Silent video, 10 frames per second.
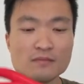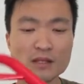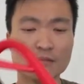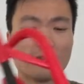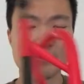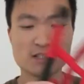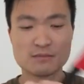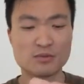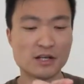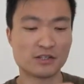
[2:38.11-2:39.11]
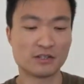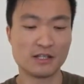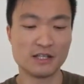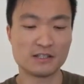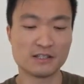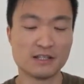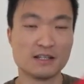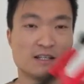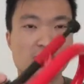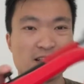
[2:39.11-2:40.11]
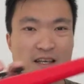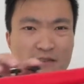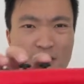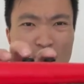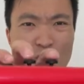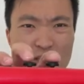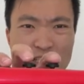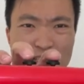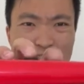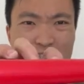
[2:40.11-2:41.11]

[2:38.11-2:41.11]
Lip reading: My first impression is they're very noisy.